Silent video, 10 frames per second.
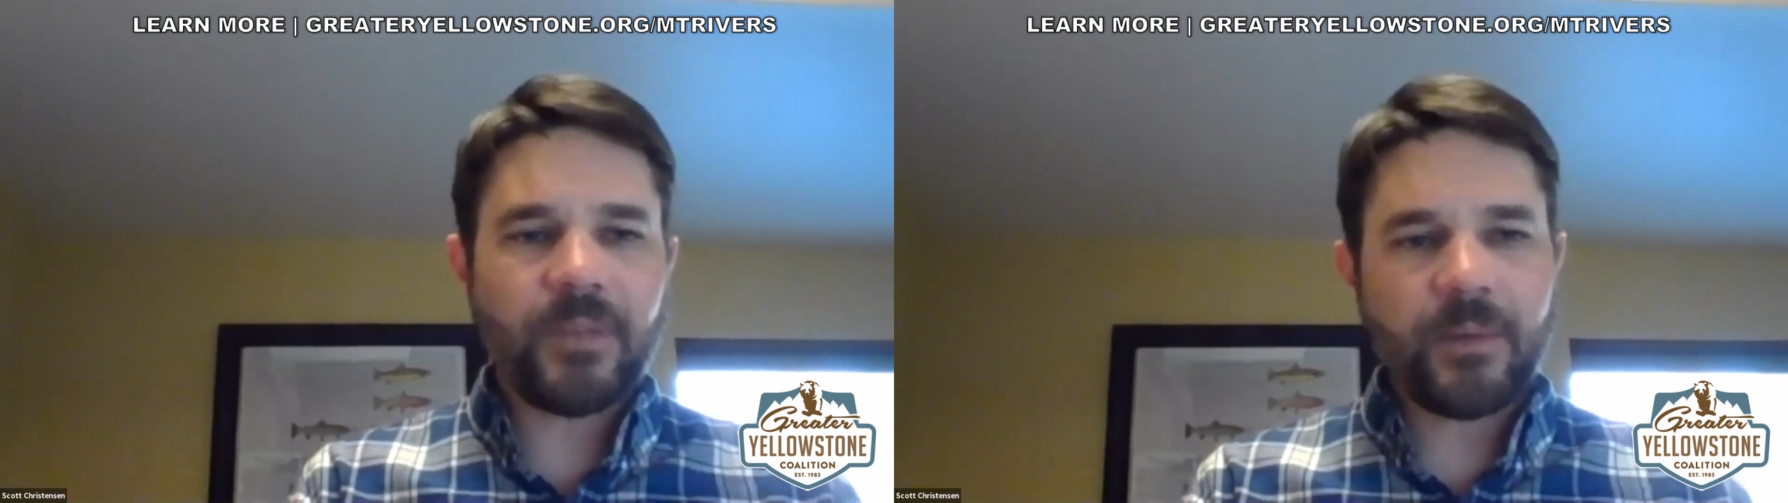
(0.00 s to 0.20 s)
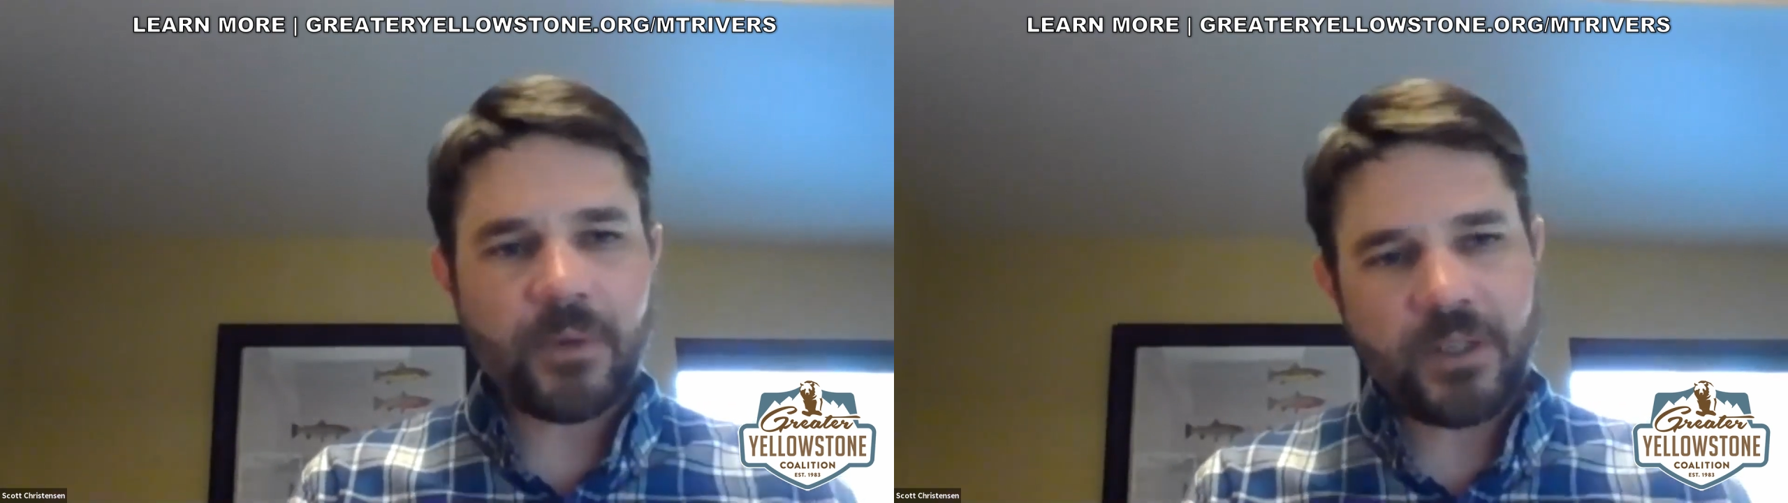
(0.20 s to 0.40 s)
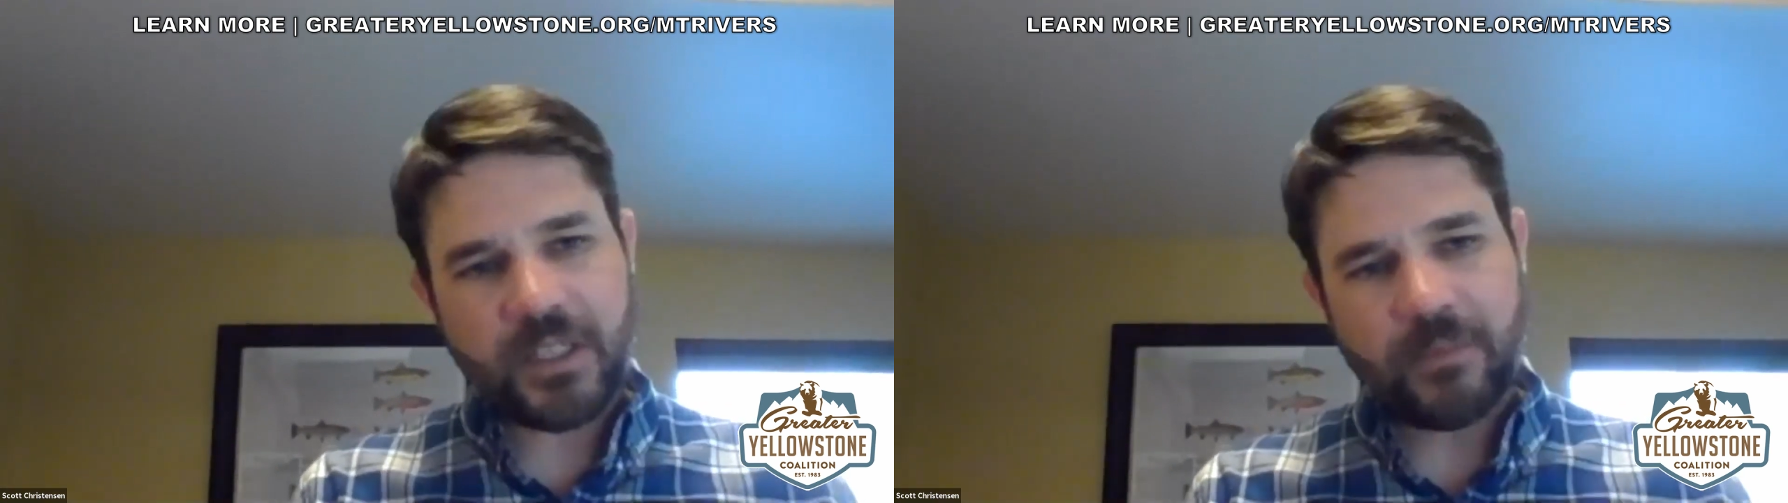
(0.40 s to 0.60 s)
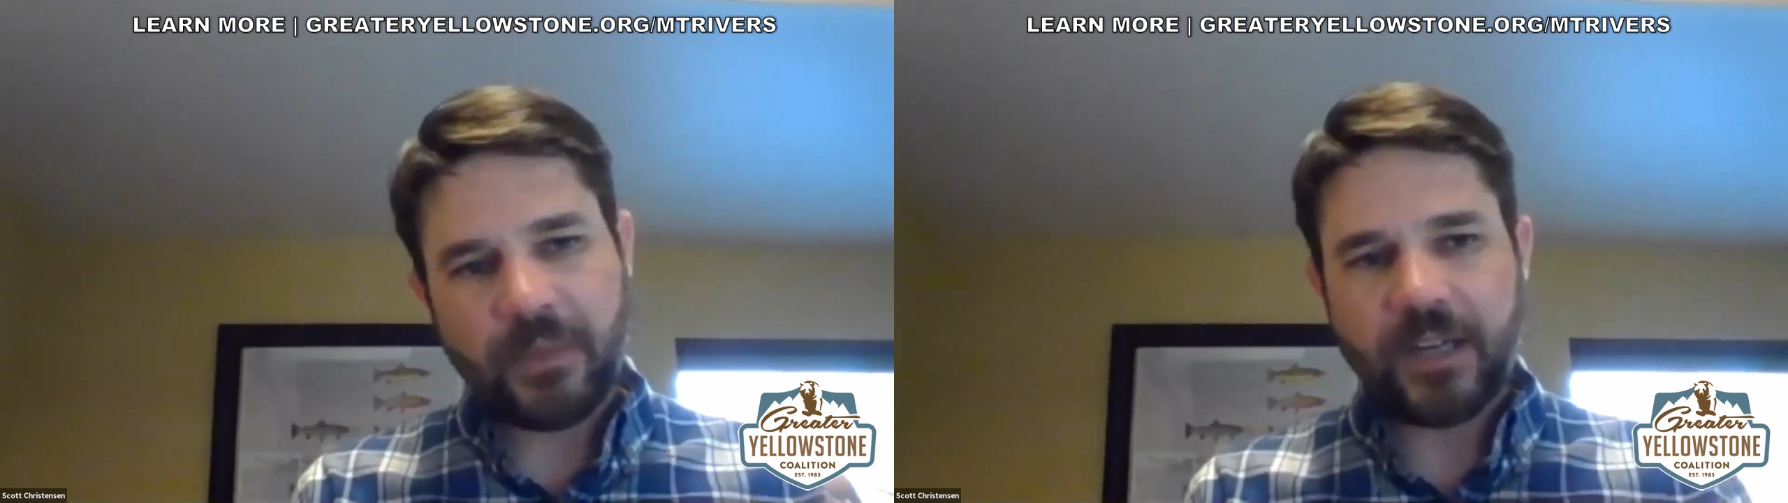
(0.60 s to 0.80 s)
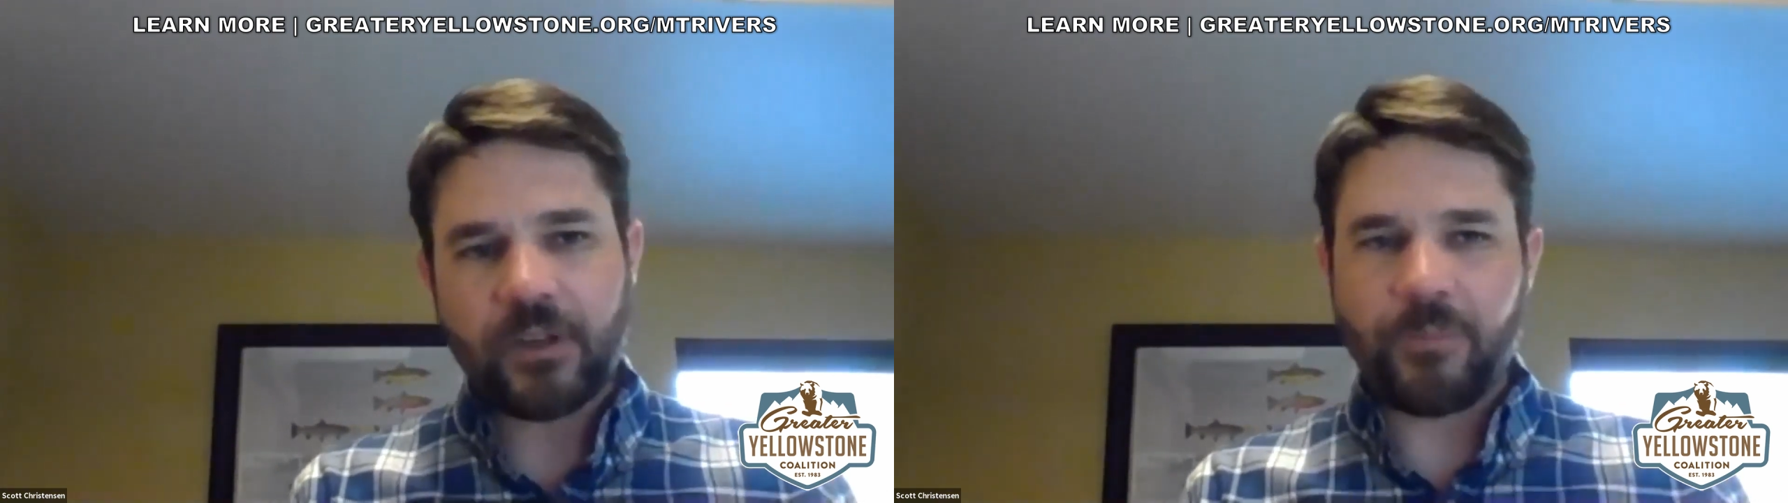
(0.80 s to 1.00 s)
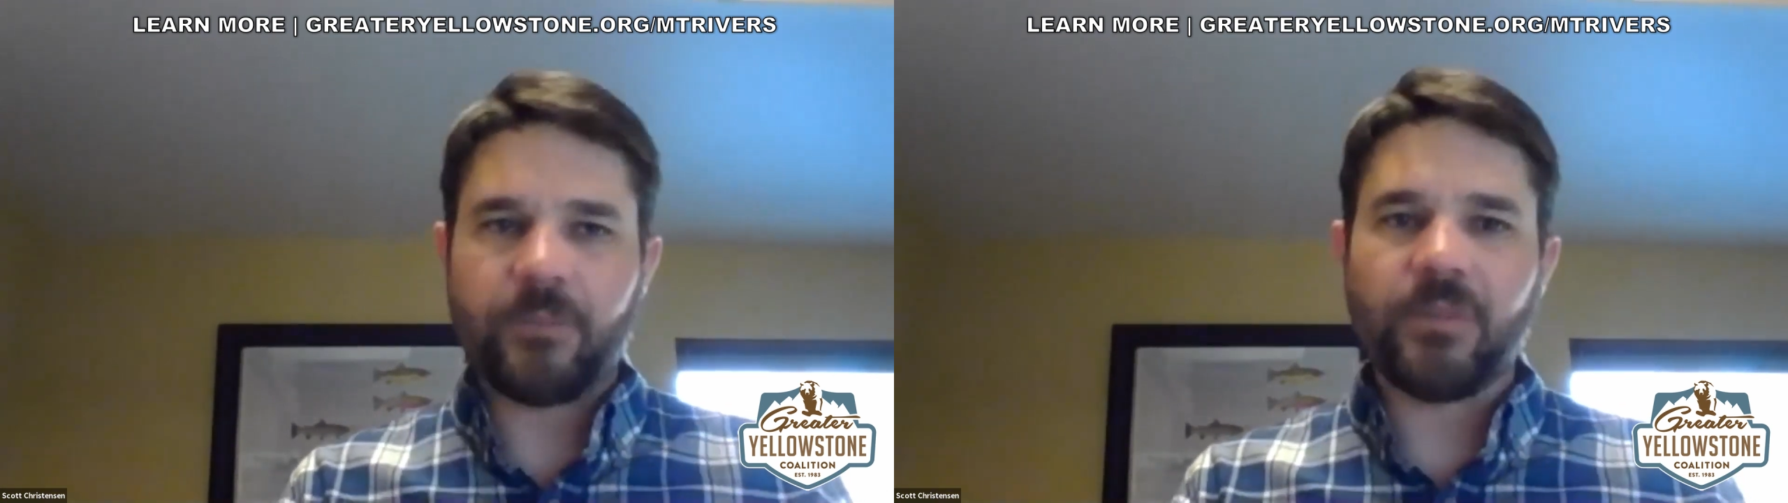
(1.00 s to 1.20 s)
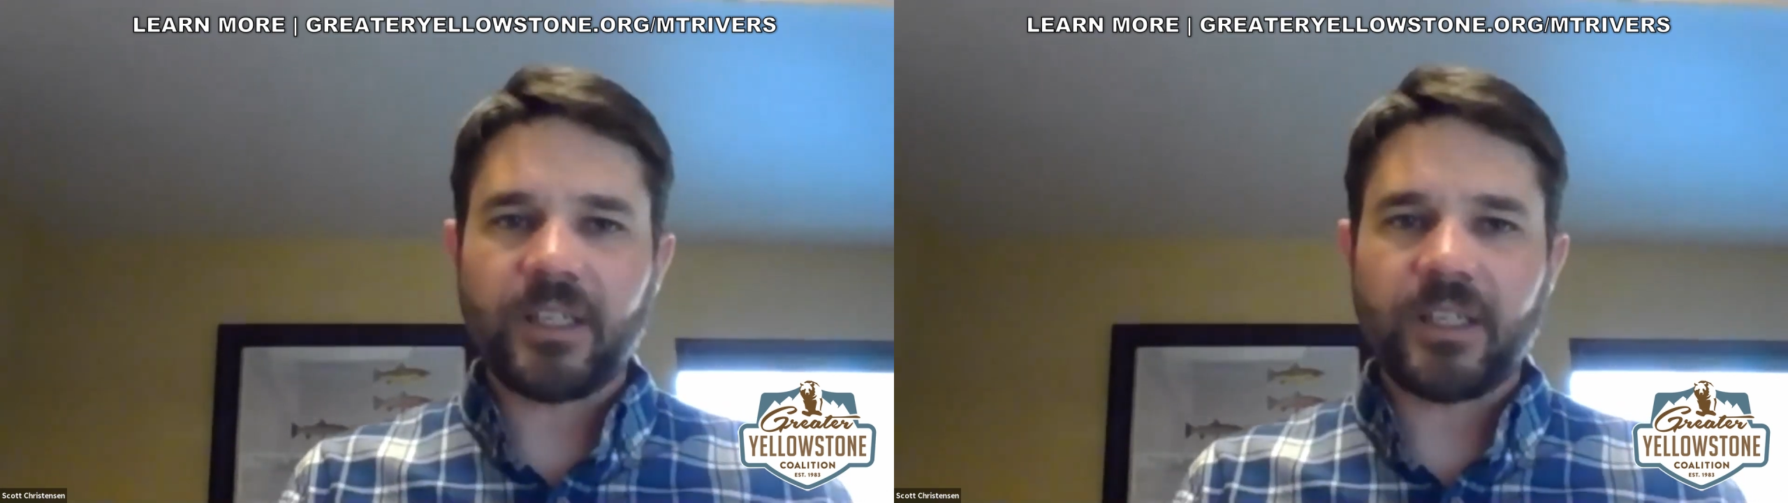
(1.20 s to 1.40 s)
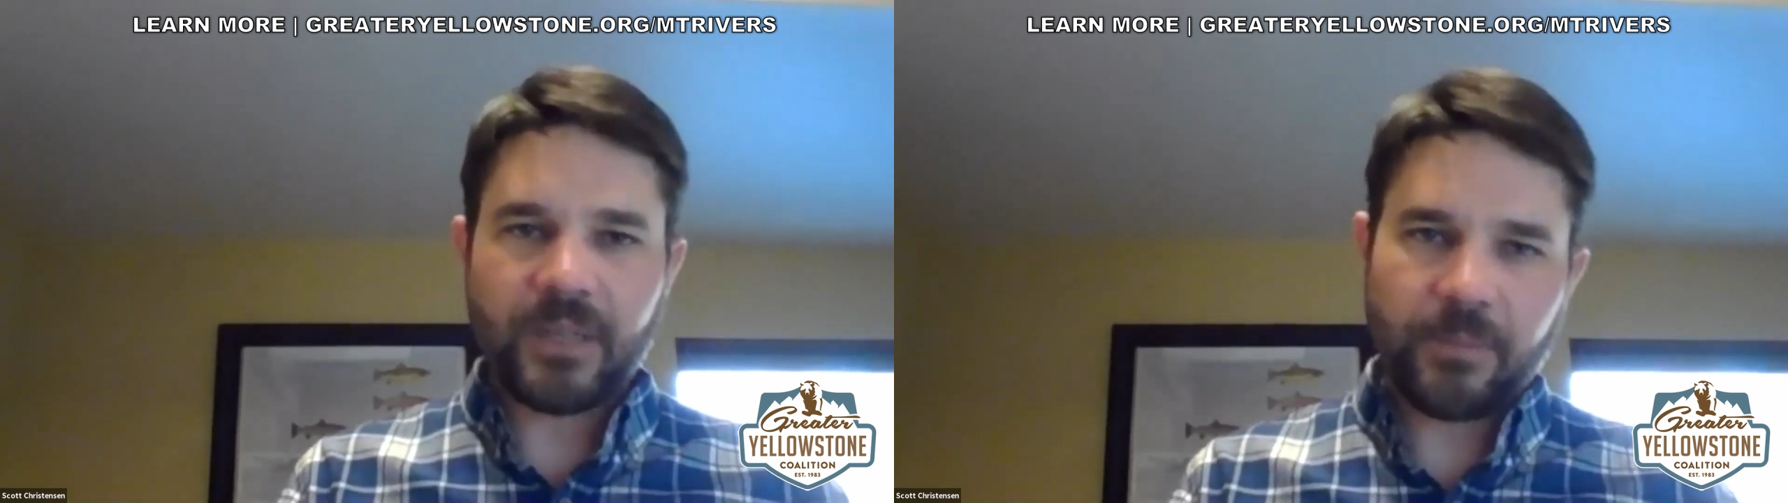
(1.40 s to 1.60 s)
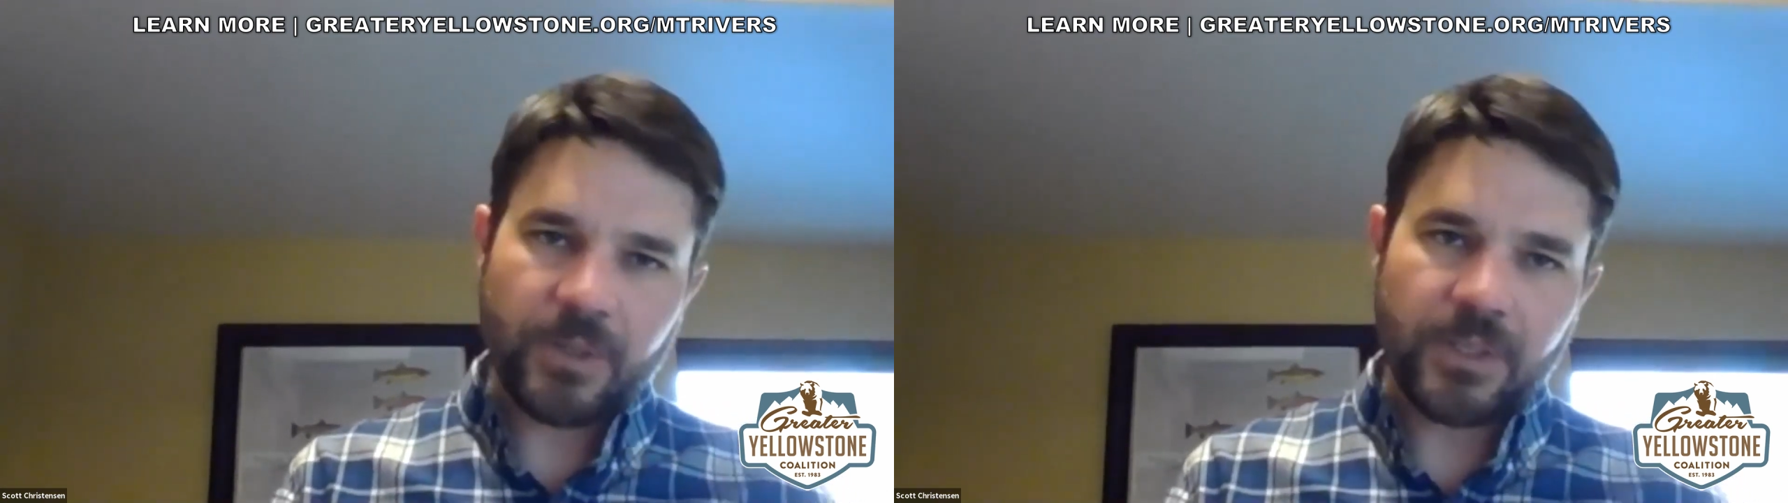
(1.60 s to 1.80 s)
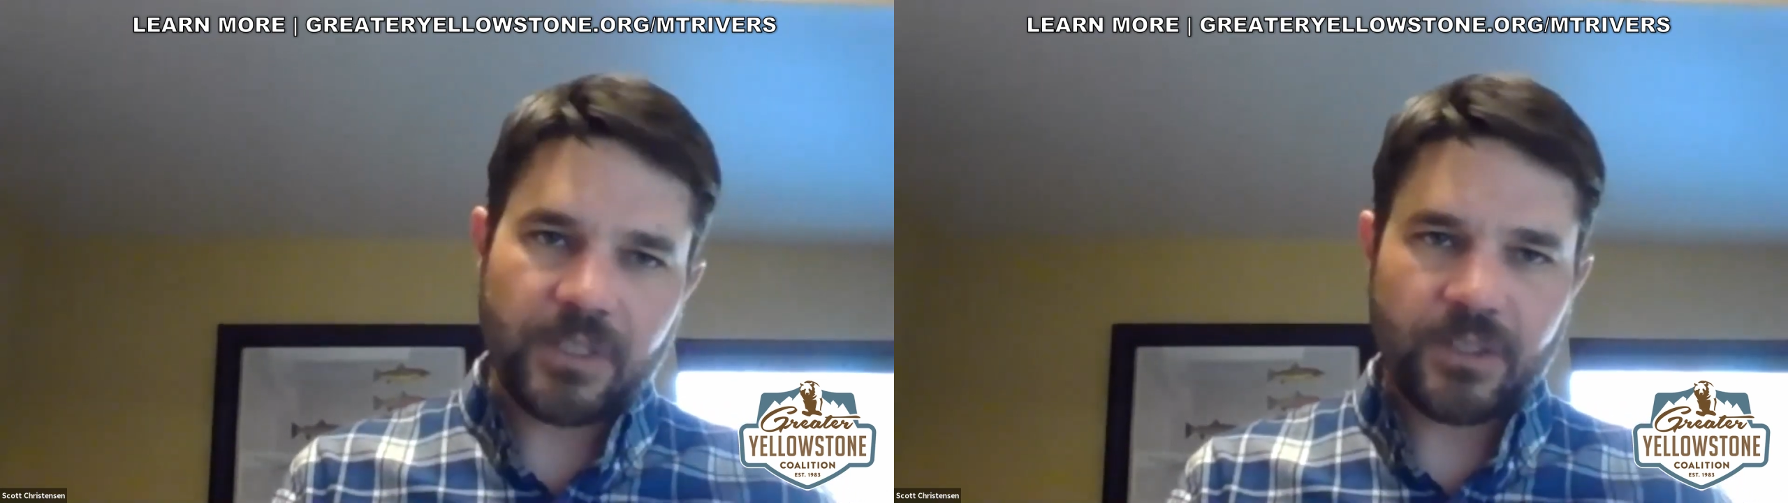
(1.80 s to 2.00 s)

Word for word: members and by Republican members.